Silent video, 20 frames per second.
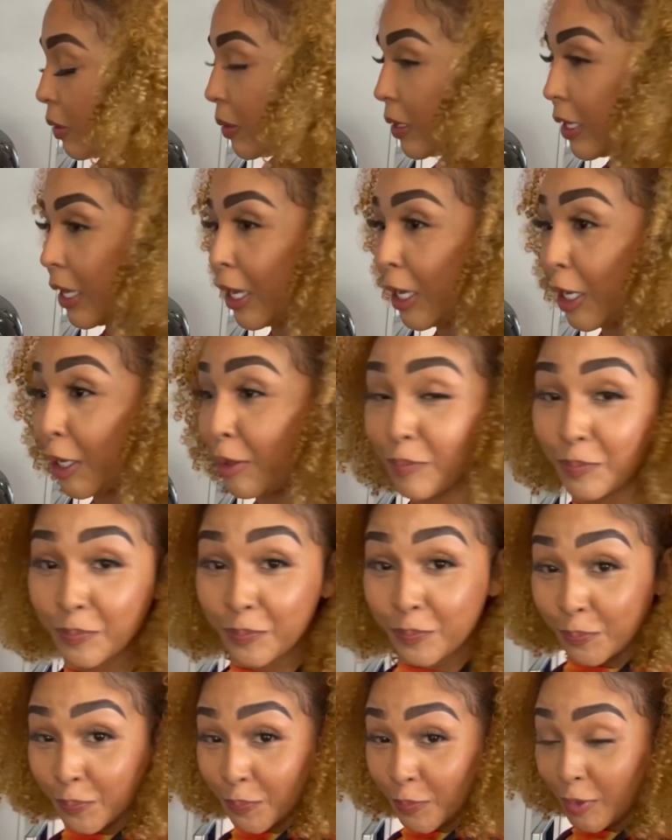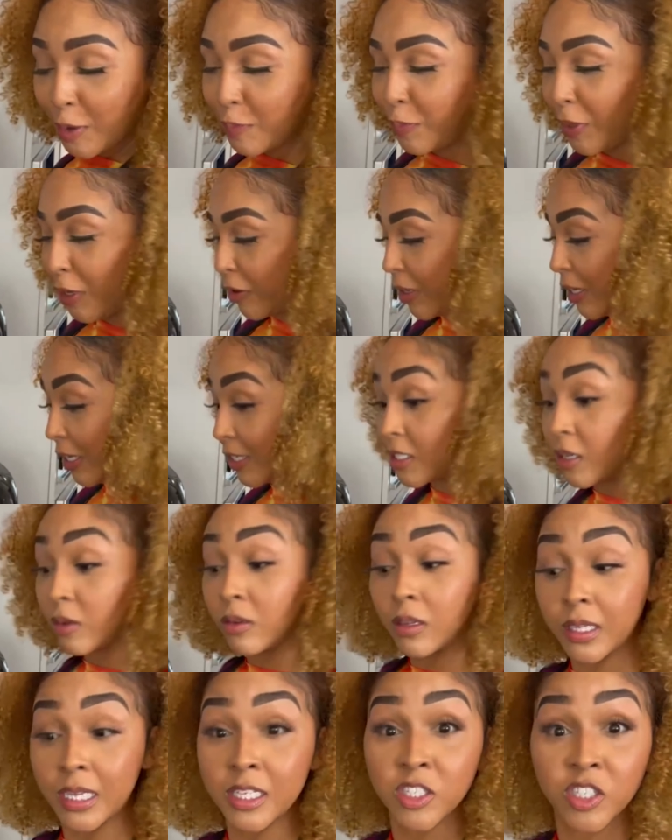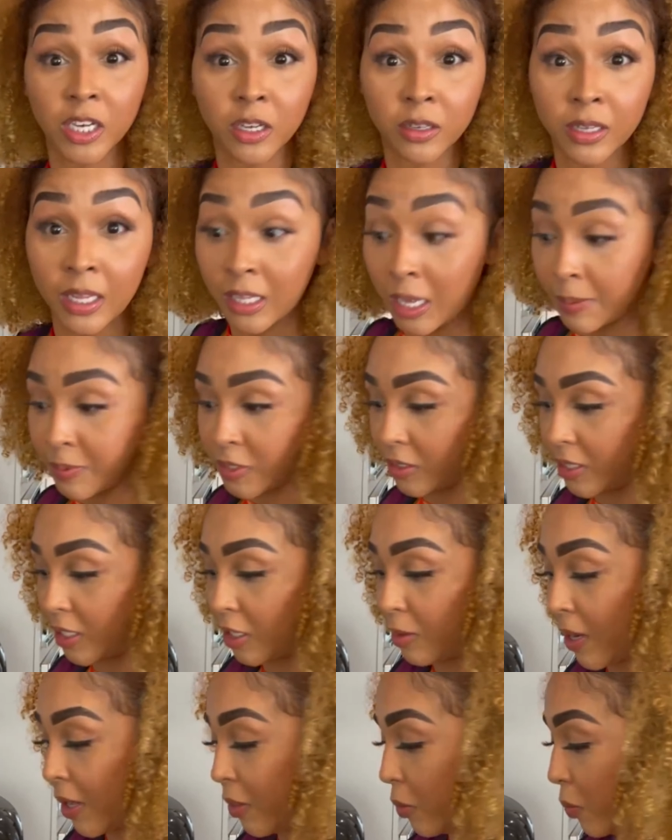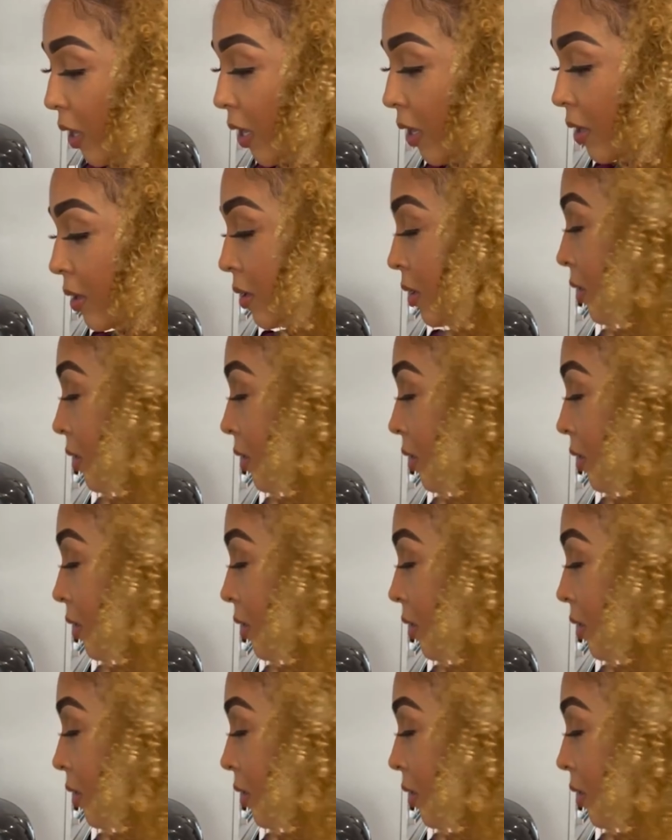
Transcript: Okay? Period. So let's check on that lobster tail, by the way.